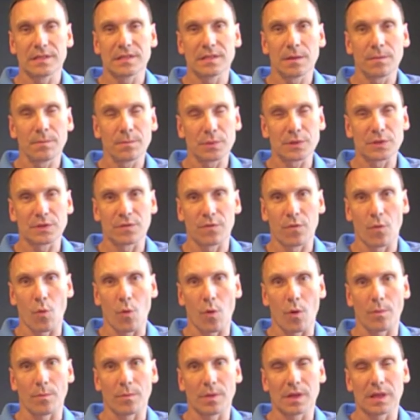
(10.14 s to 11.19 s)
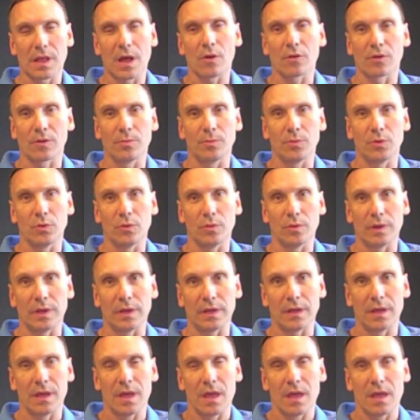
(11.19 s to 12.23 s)
in its simplest form, cloud
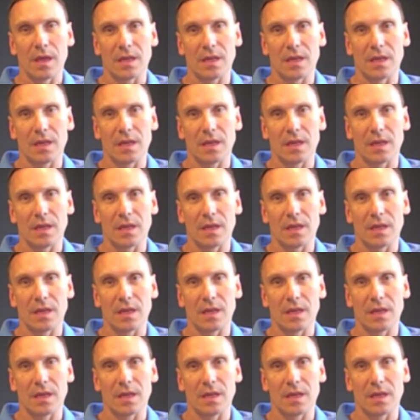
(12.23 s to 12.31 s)
computing